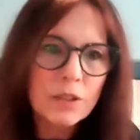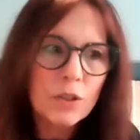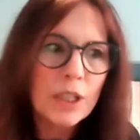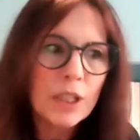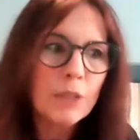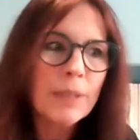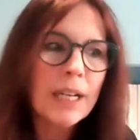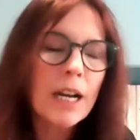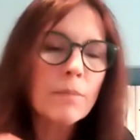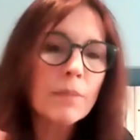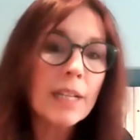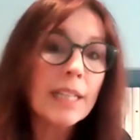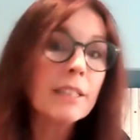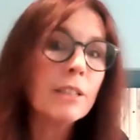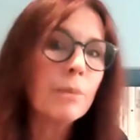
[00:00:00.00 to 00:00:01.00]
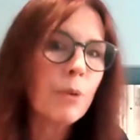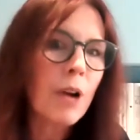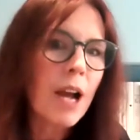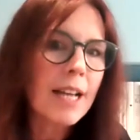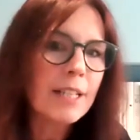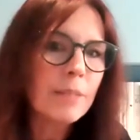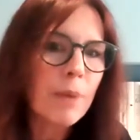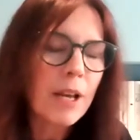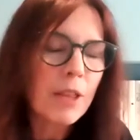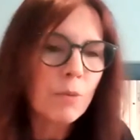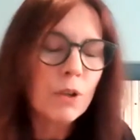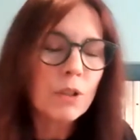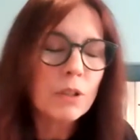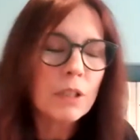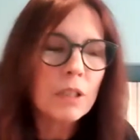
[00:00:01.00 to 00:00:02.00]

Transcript: so that you become less surprised by the world.